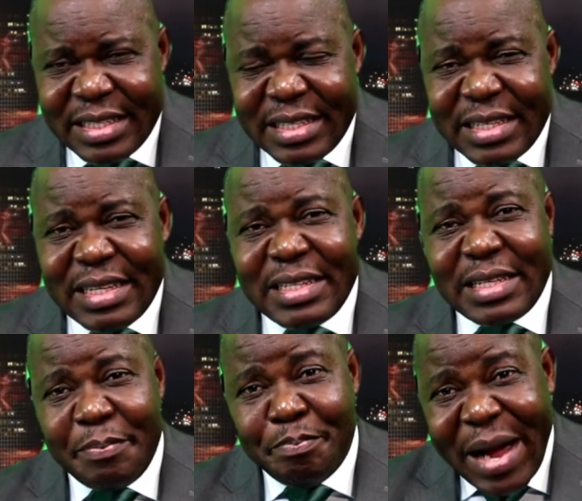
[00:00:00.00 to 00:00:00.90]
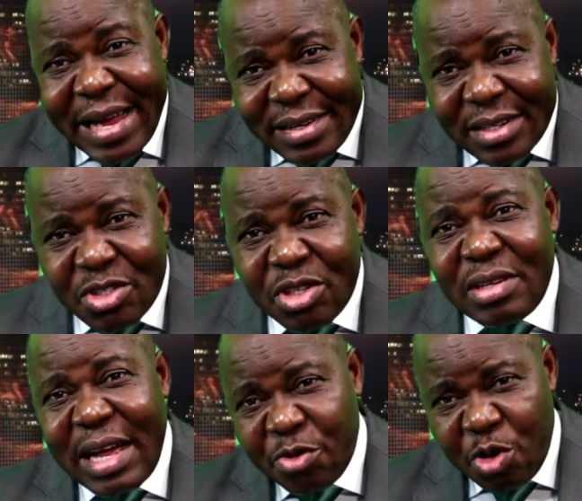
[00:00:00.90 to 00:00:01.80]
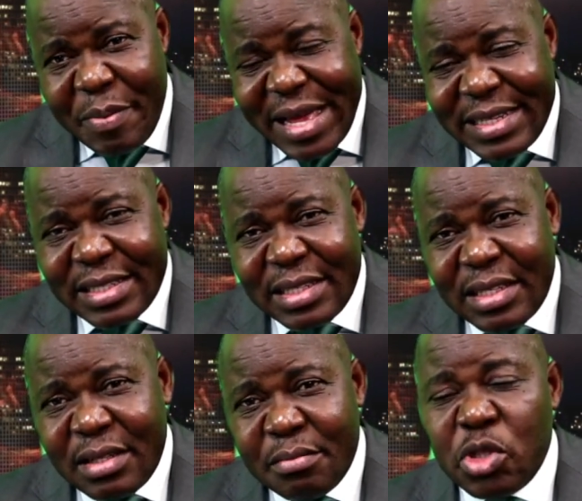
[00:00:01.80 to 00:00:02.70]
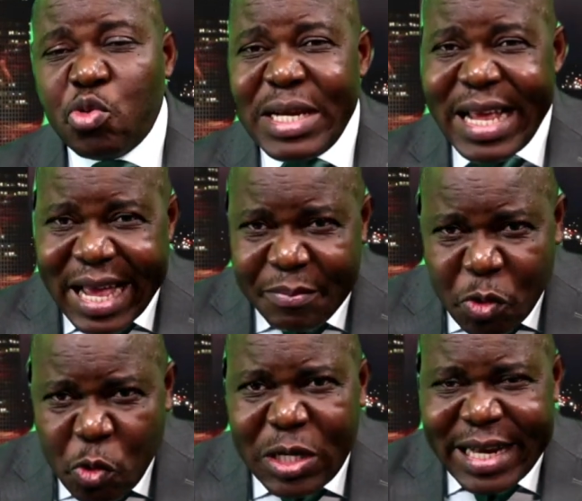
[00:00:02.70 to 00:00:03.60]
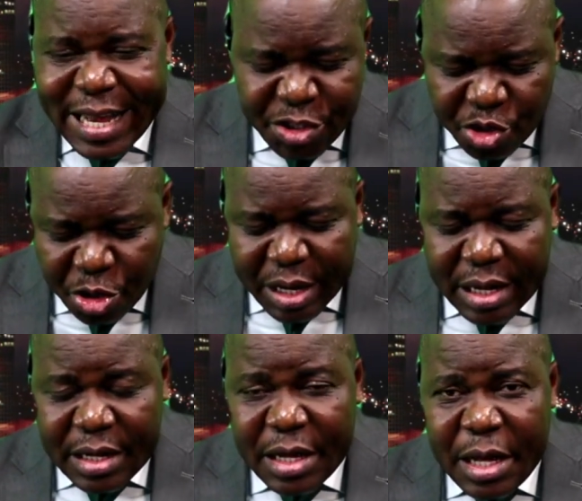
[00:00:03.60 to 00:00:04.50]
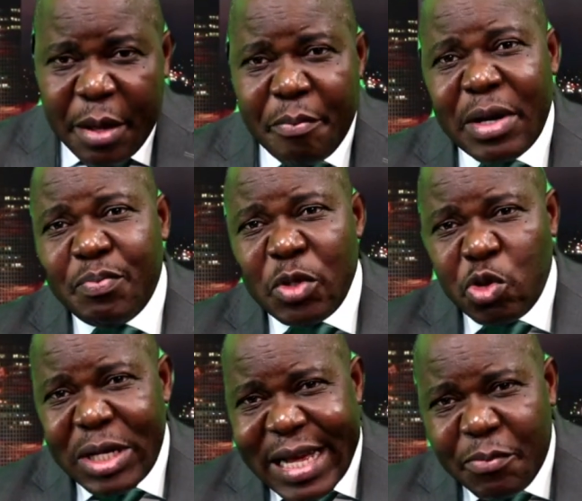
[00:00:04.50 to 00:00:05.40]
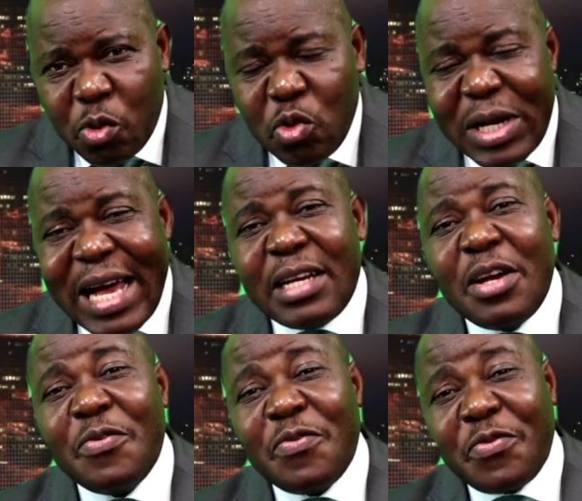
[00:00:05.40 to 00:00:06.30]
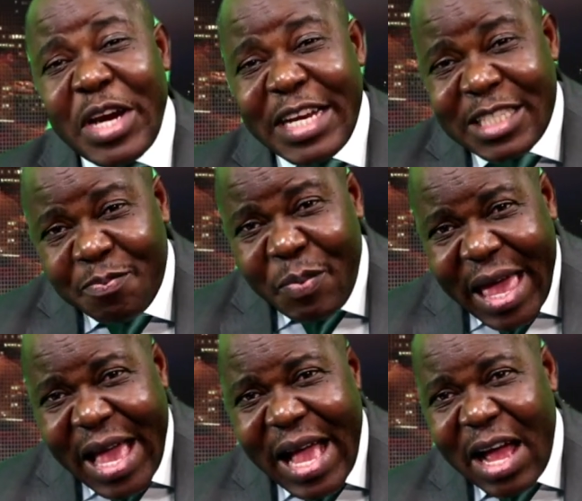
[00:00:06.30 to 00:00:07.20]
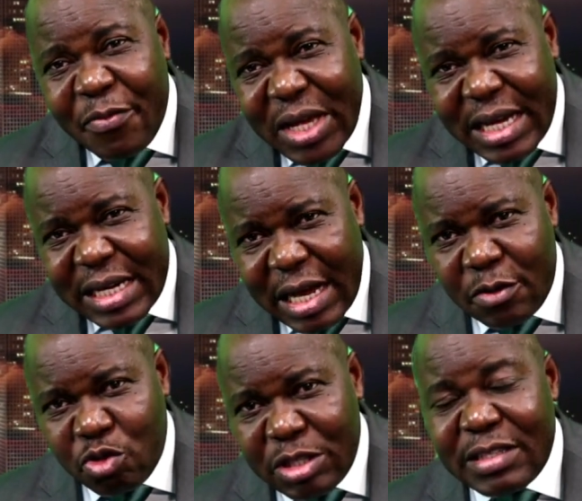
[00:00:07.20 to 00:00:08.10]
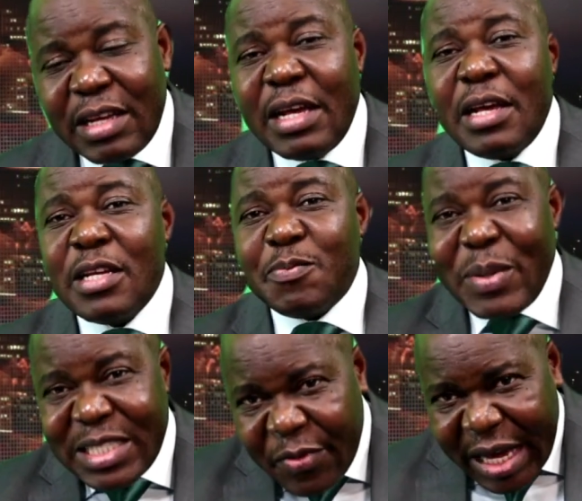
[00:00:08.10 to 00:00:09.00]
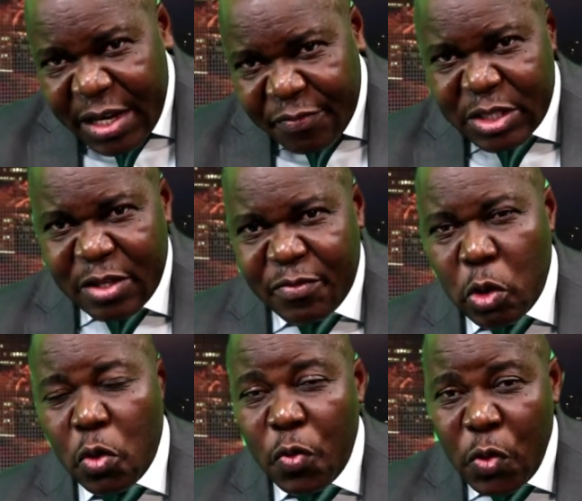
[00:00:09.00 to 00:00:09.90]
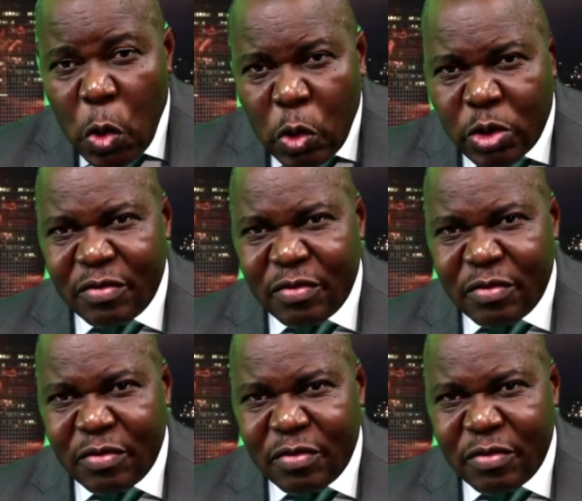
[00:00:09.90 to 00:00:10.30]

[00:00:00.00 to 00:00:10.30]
It's a bilateral agreement between Cameroon and Nigeria, but between Cameroon and French-speaking African countries, specifically, first of all, those of the